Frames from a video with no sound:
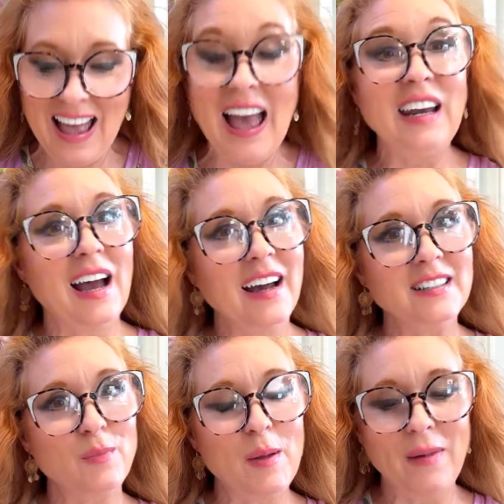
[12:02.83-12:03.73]
And it
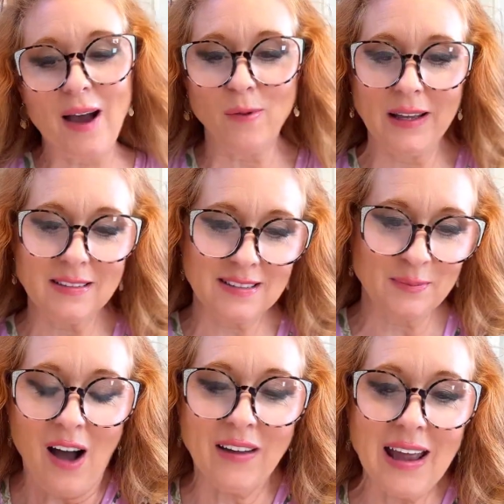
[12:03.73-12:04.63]
hides my bat wings.
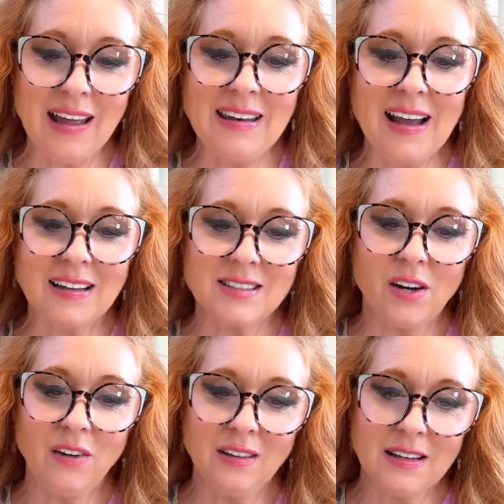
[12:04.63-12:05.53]
Okay, next on
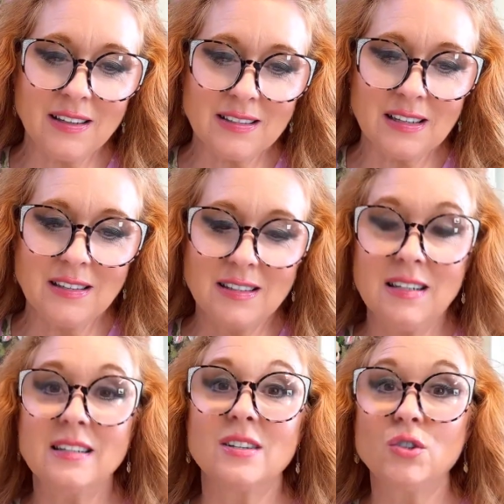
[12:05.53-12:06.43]
our list is
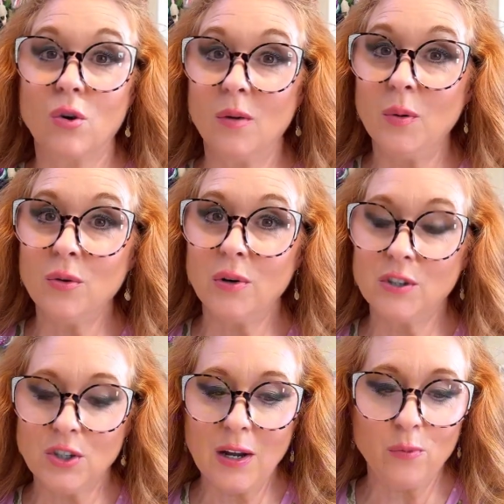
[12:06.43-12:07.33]
these adorable
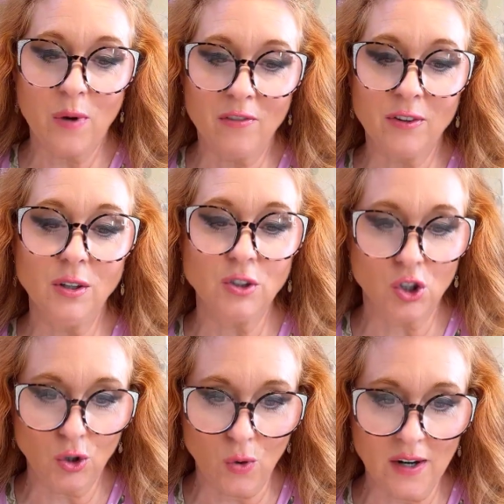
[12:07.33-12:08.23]
crochet ruffle
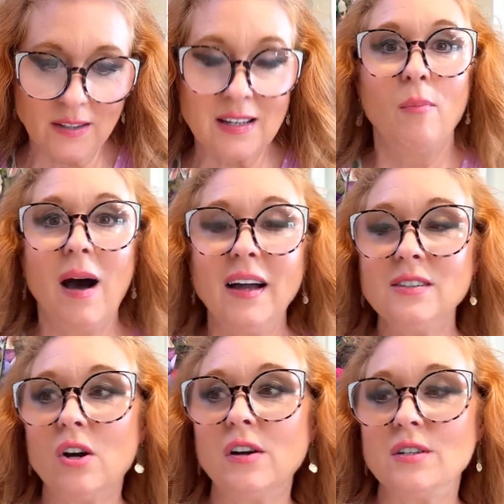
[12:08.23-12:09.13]
shorts. My
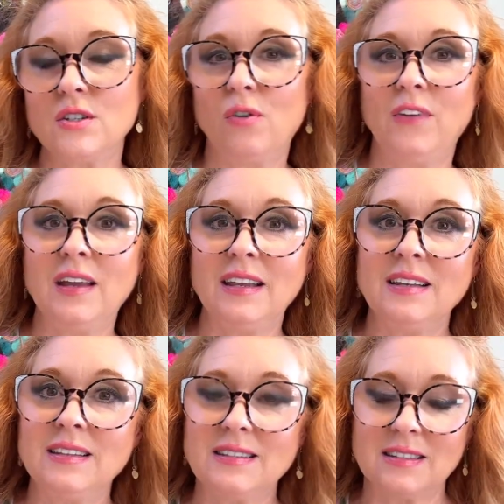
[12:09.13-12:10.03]
daughter Sophie
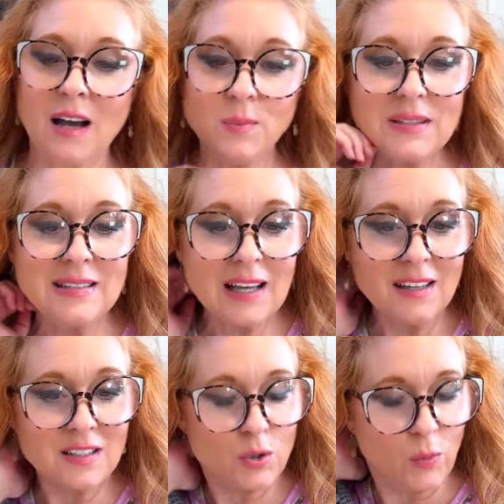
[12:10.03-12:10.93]
is
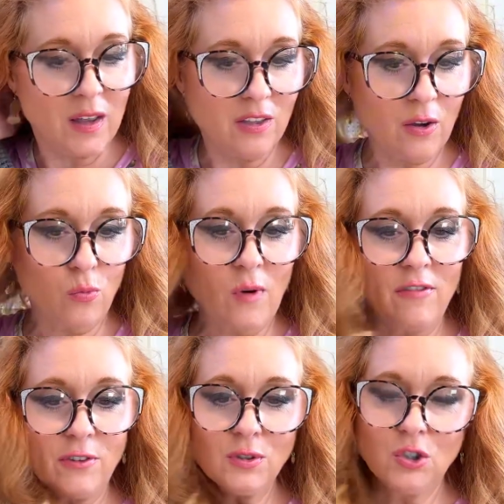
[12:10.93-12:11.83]
obsessed with
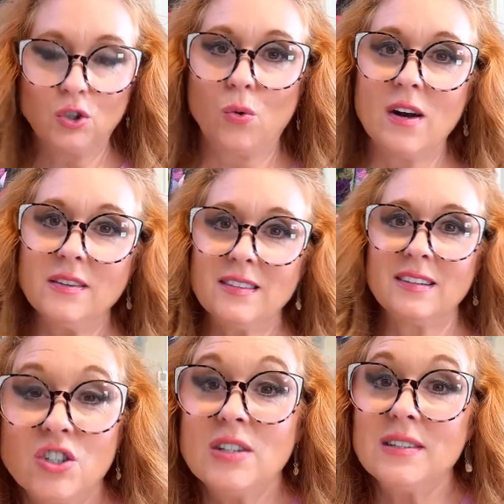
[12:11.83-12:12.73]
ruffle shorts.
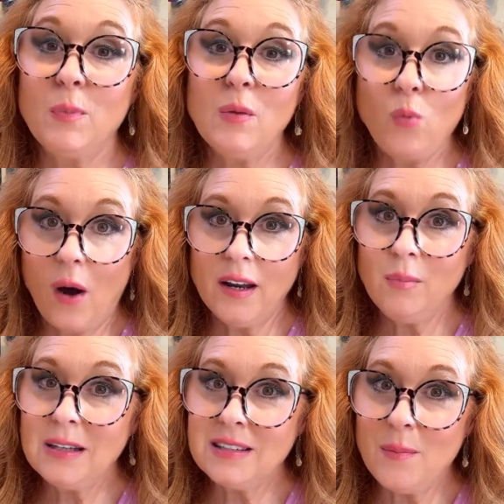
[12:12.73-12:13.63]
She's been wanting
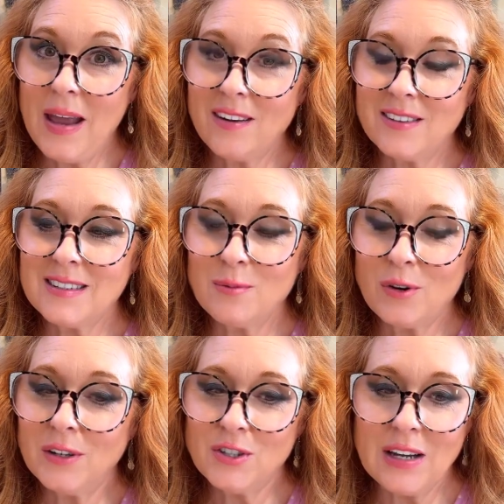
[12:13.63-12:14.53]
me to make her some
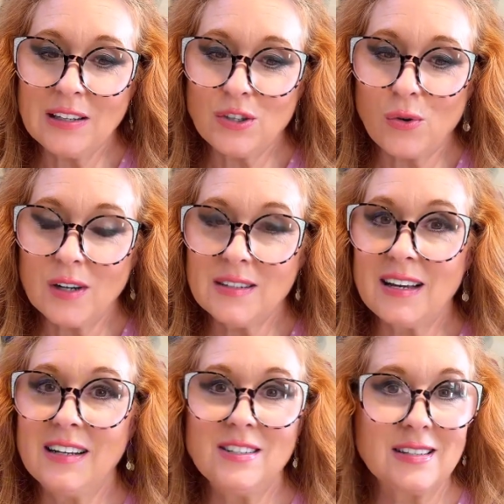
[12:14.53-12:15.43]
crochet shorts,
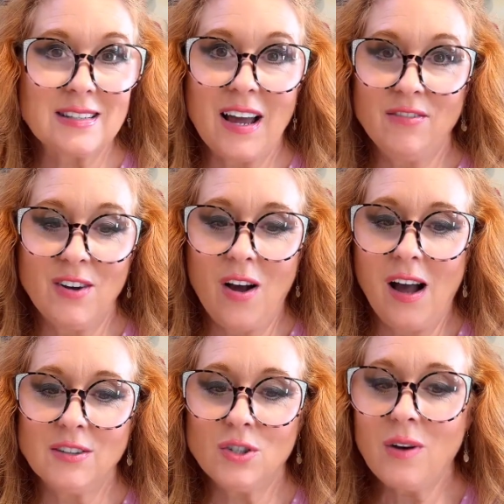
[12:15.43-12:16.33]
and I just have
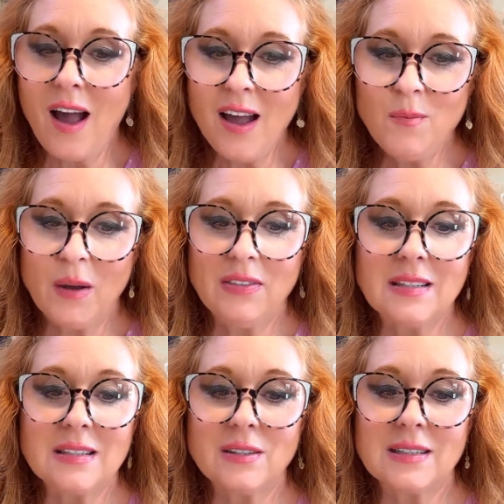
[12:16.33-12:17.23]
not tried, but
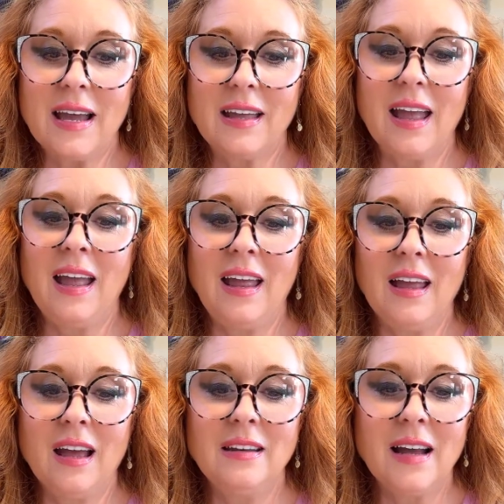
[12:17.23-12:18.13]
this looks like
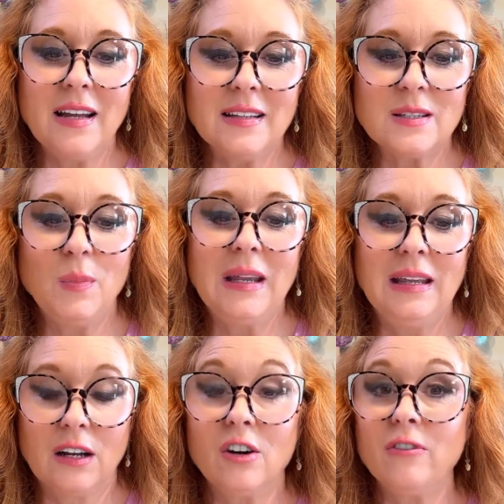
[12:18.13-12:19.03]
a nice
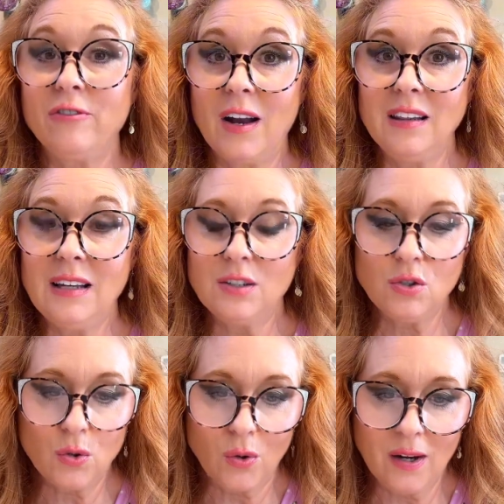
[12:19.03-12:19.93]
beginner friendly
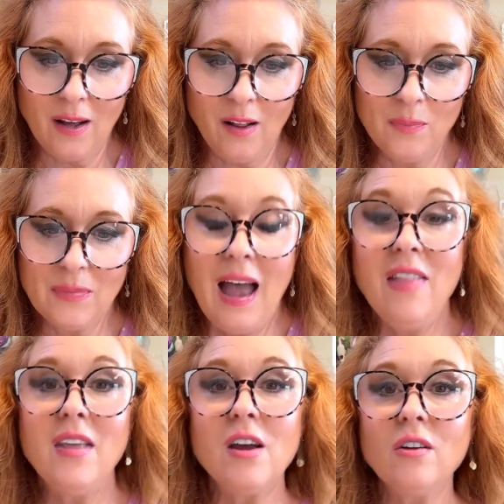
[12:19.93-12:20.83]
tutorial.
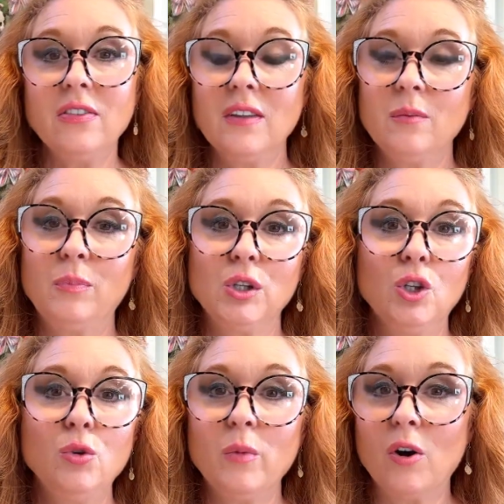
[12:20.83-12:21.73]
And they are the
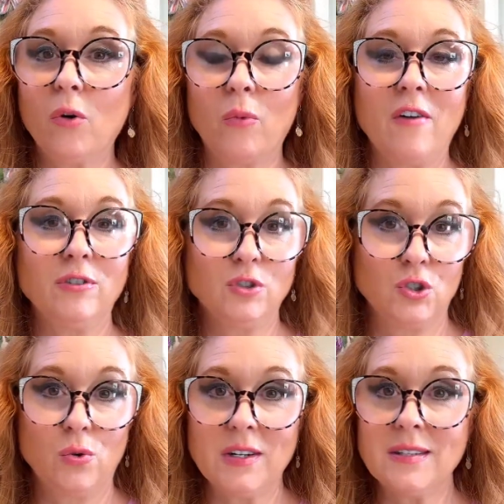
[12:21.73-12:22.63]
bloomer ruffle
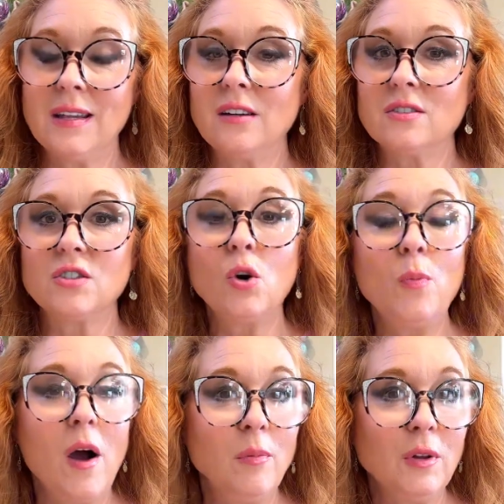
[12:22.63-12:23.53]
shorts. They are so
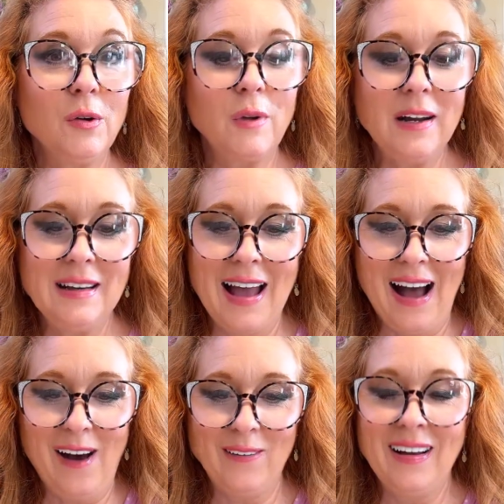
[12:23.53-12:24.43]
popular right
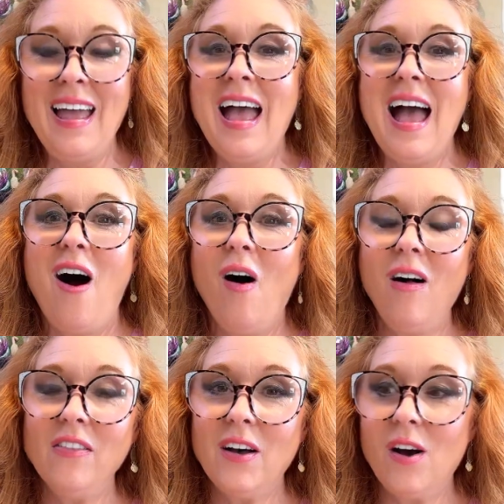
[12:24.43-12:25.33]
now.
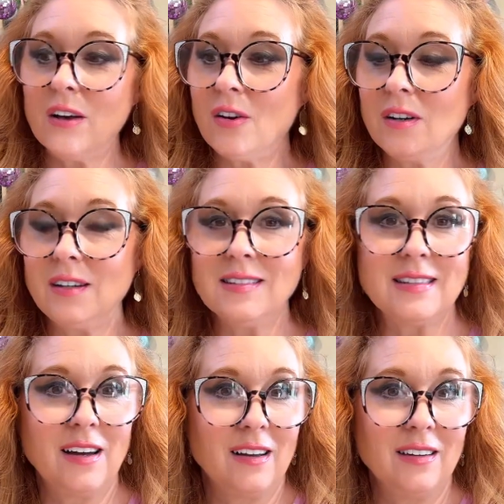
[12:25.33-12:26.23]
All the hot girls,
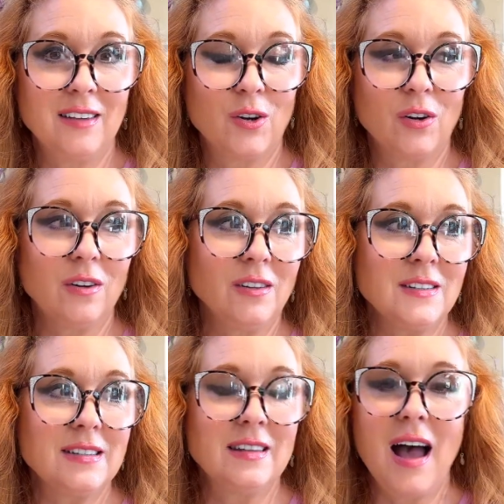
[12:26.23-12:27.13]
the
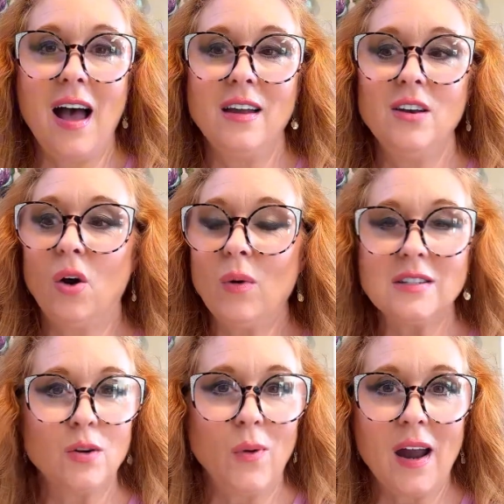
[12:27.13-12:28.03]
girls that know what
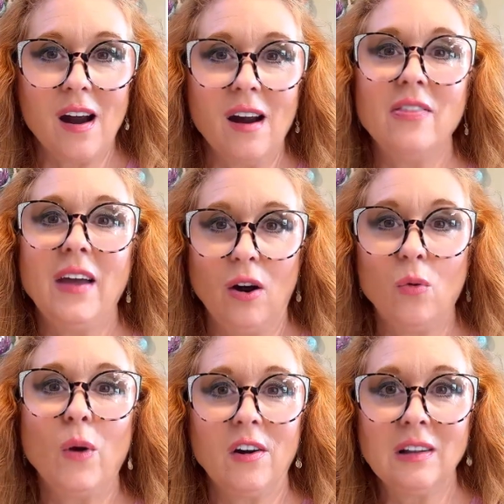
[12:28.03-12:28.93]
to wear, they're
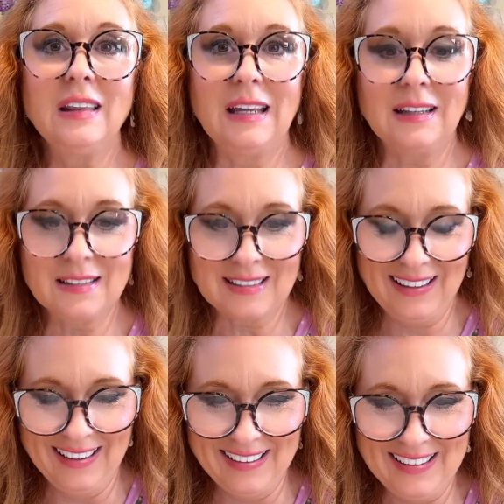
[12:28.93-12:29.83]
wearing these.
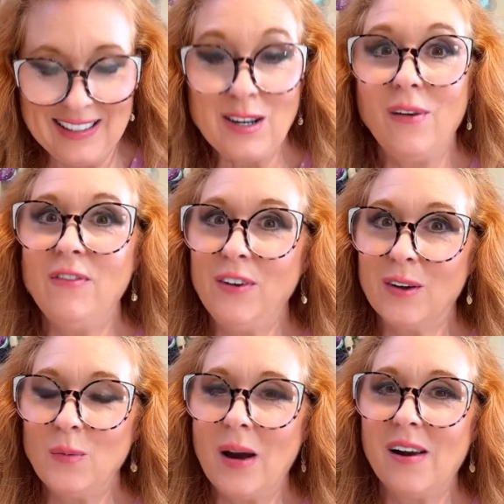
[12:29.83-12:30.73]
So if you
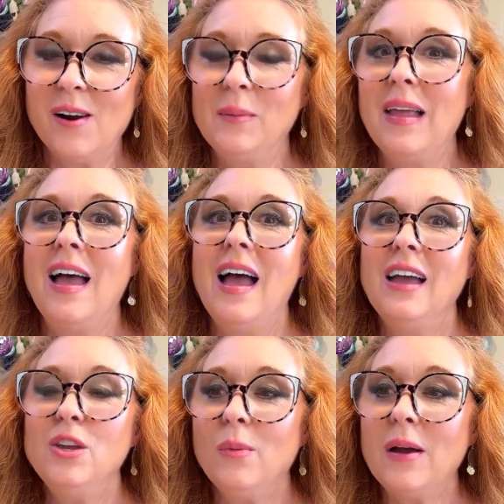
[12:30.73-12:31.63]
can wear them,
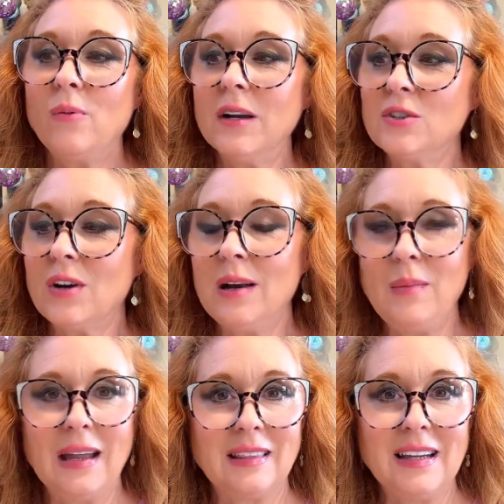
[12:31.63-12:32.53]
you might want to try to
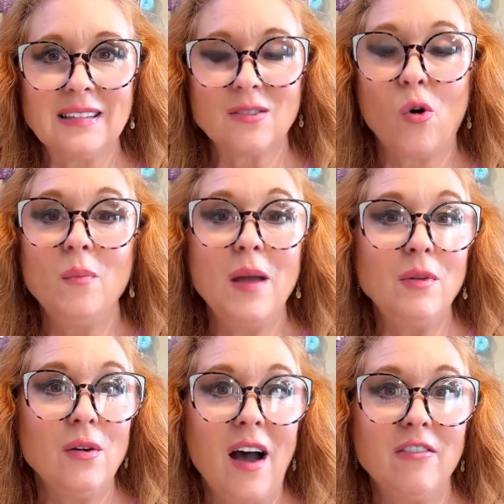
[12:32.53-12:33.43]
make these, or maybe
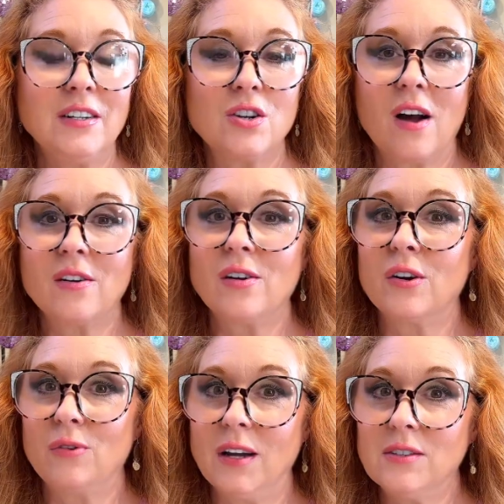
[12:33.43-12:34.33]
you have a daughter or
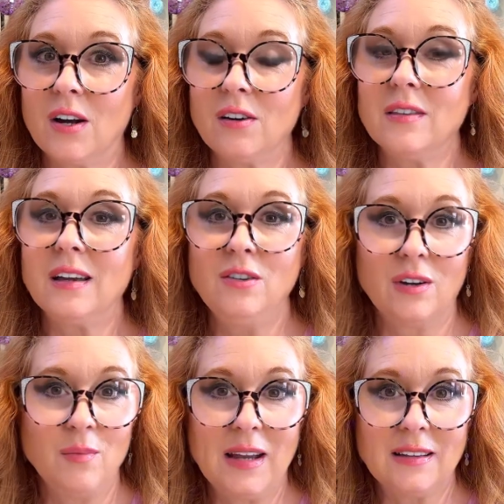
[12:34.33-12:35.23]
granddaughter that you
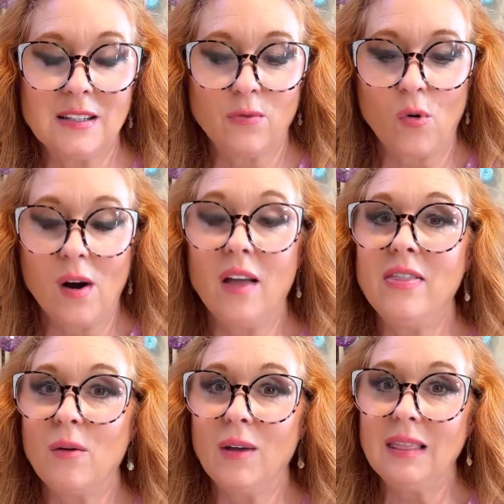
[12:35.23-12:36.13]
can make these for.
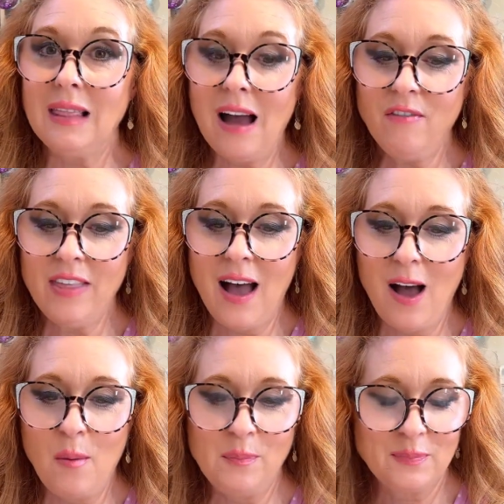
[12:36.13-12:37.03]
They would love
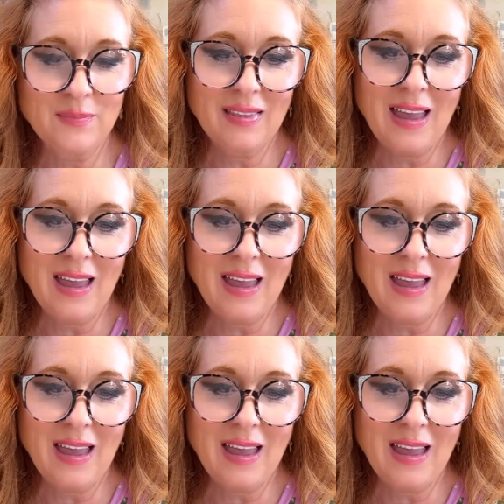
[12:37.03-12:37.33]
them.